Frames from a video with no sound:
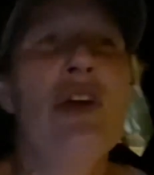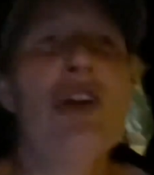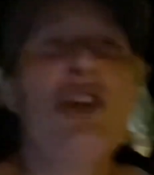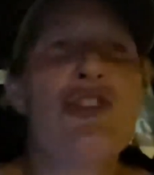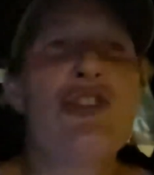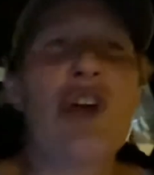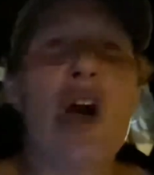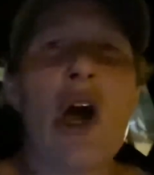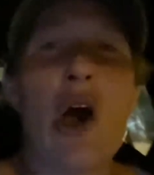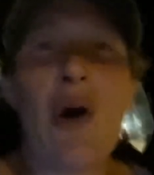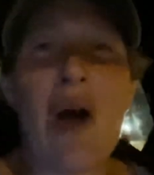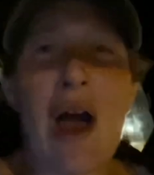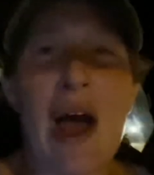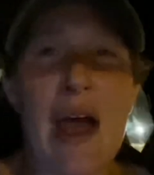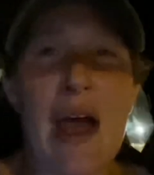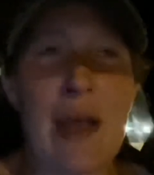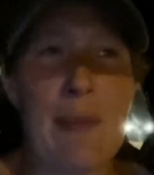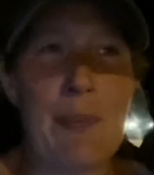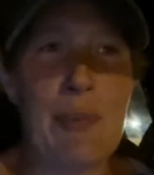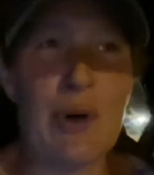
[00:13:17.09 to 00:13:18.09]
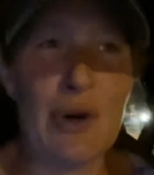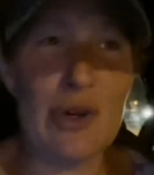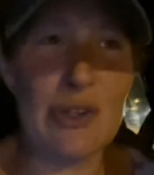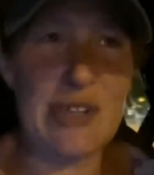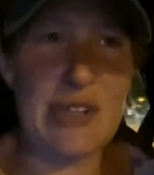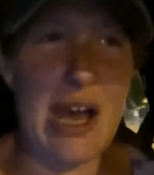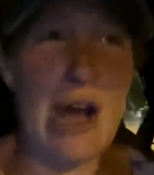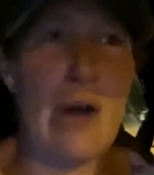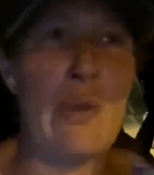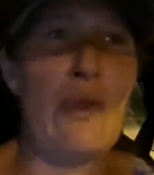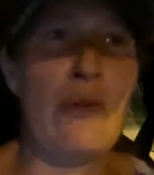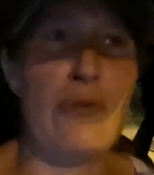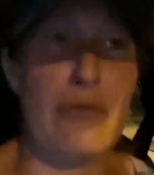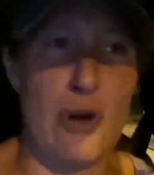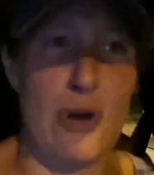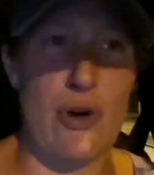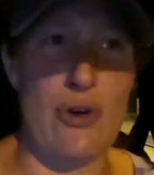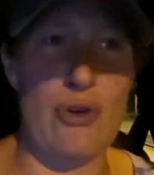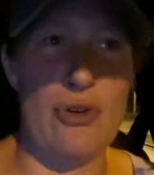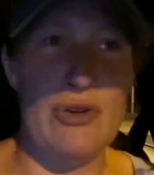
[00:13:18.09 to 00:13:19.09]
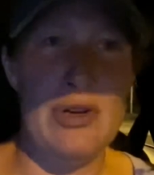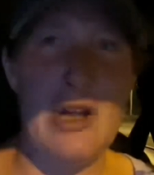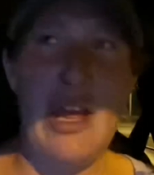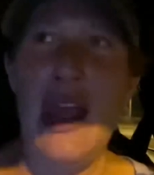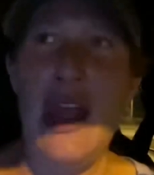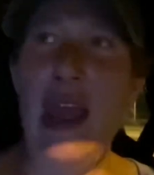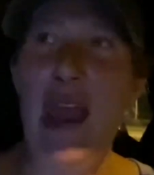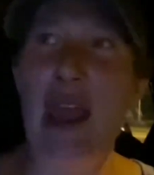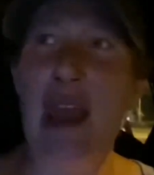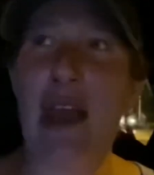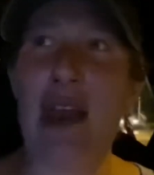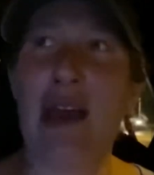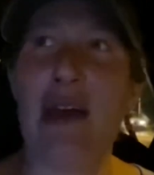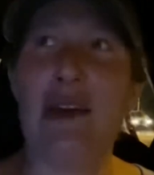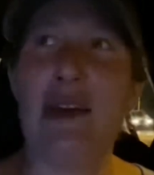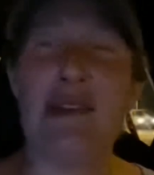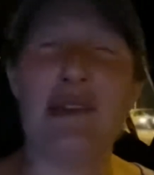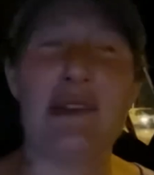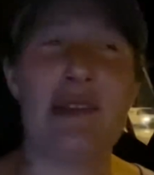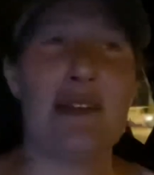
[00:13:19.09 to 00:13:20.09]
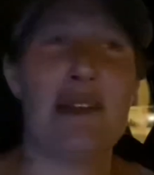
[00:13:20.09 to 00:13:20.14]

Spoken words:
So I pulled down the road and